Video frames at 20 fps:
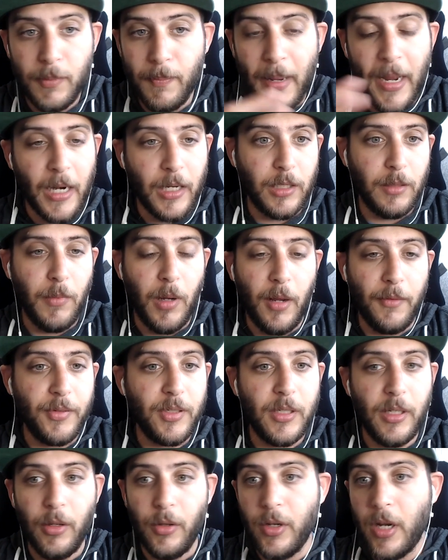Maximov's
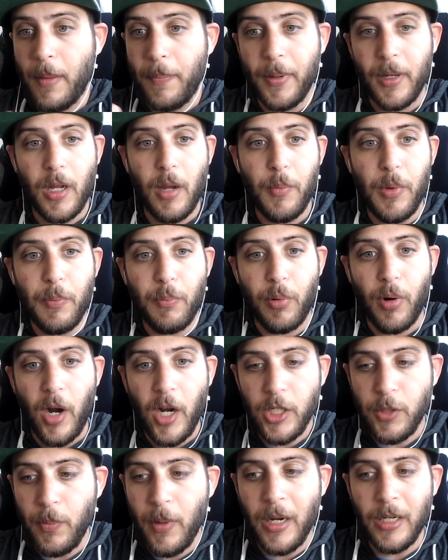still an up-and-coming
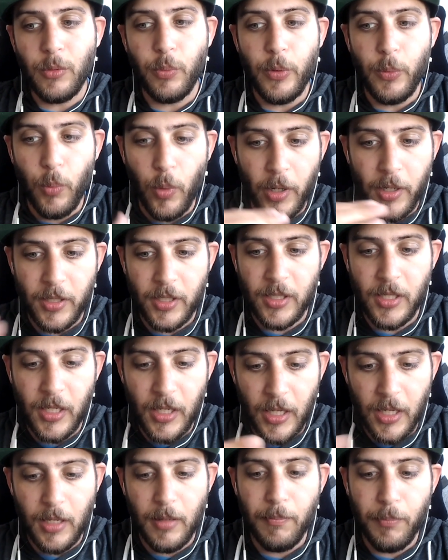prospect. We want to
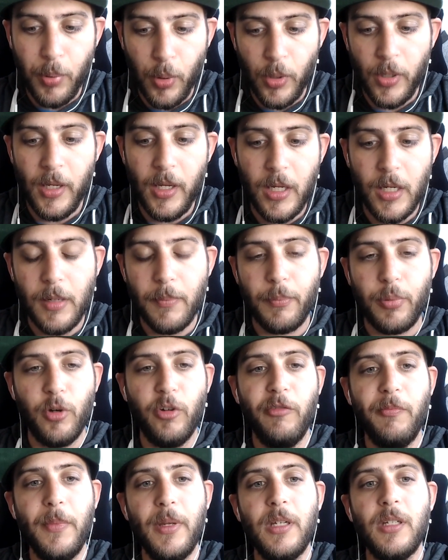see him put in
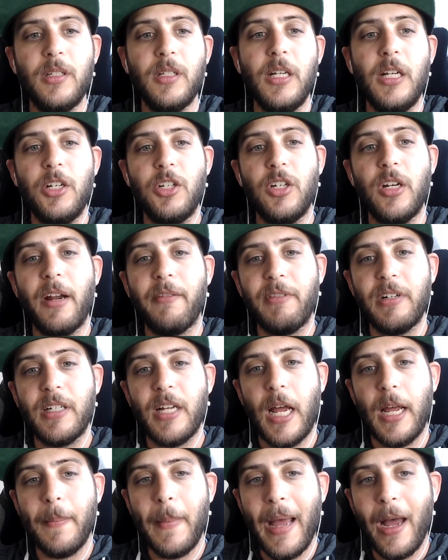improvements each and every
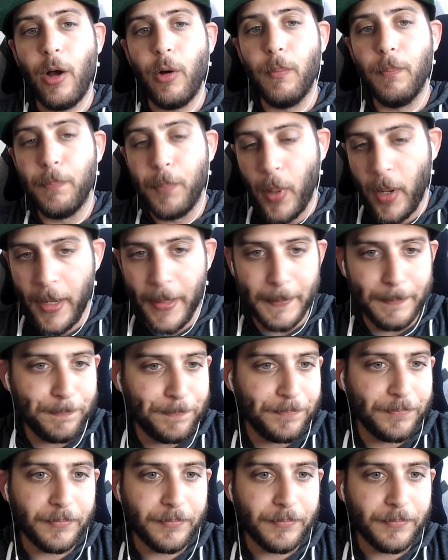time out, but